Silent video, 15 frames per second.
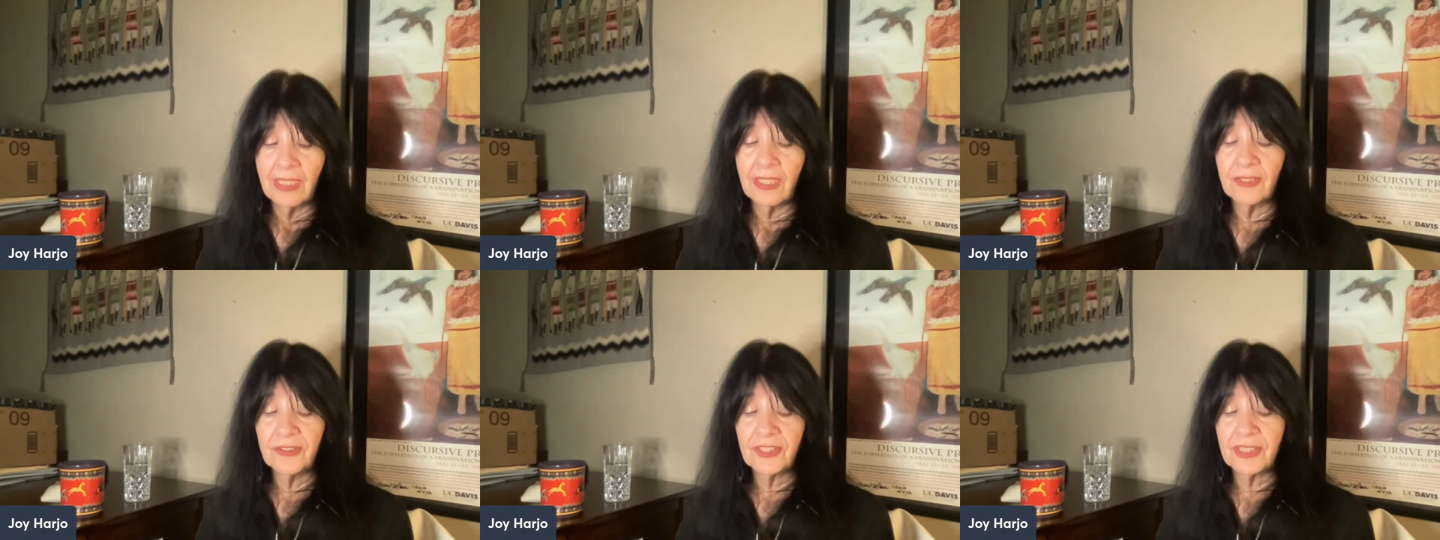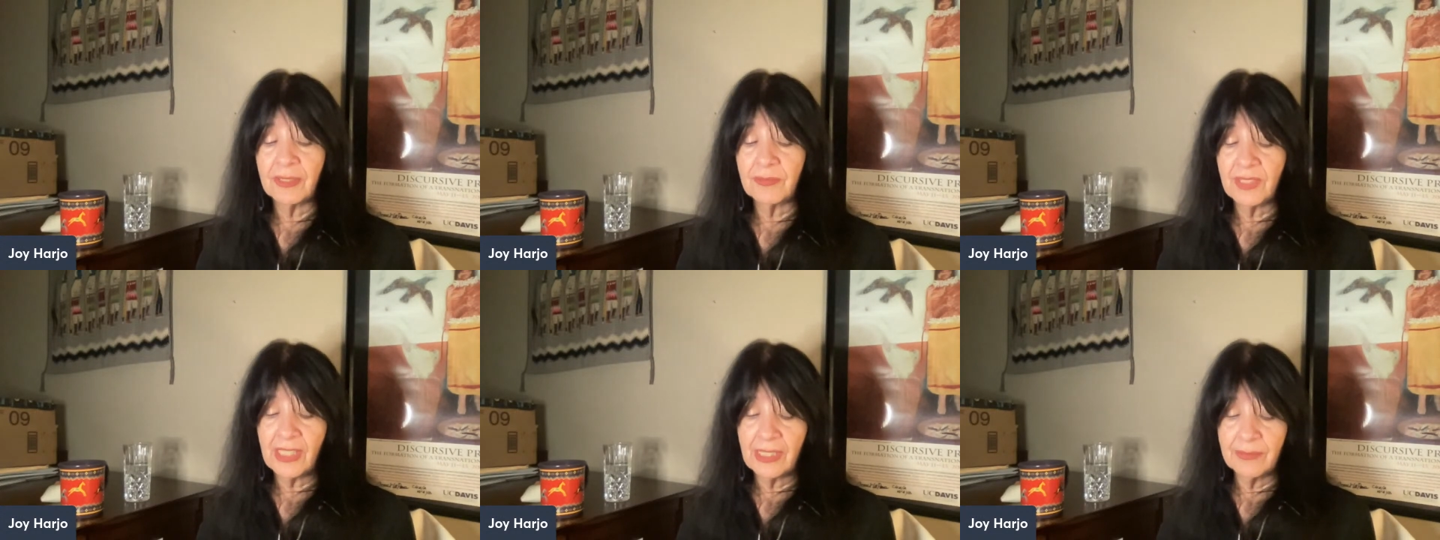Oh,
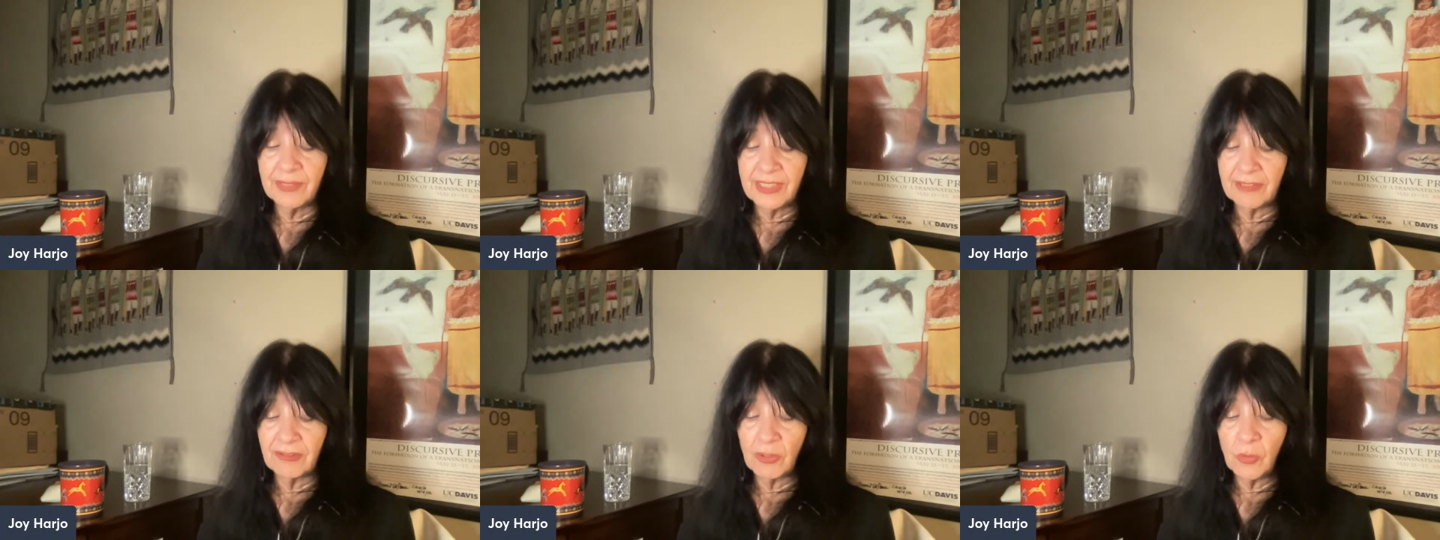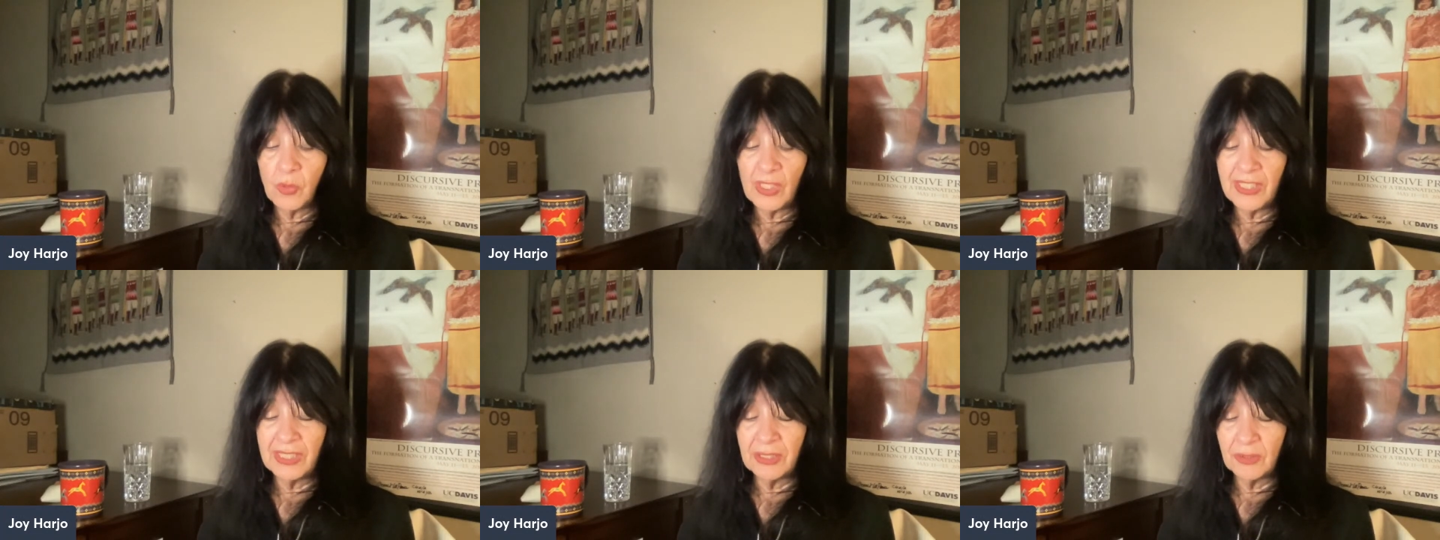sometimes they were
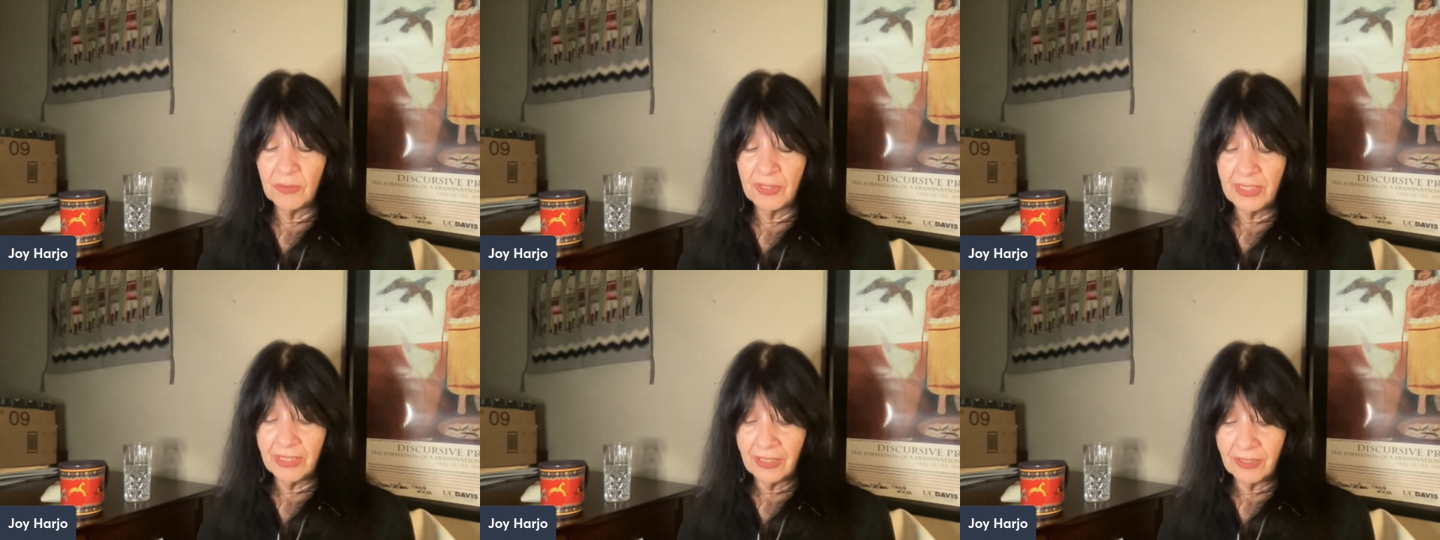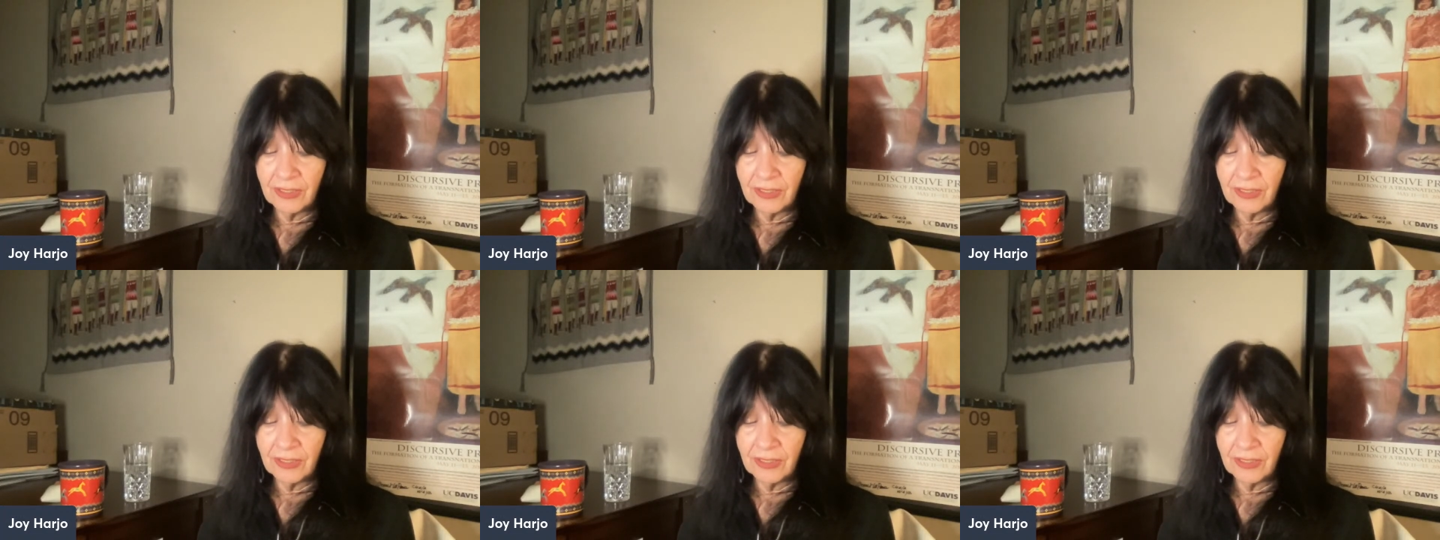wild with the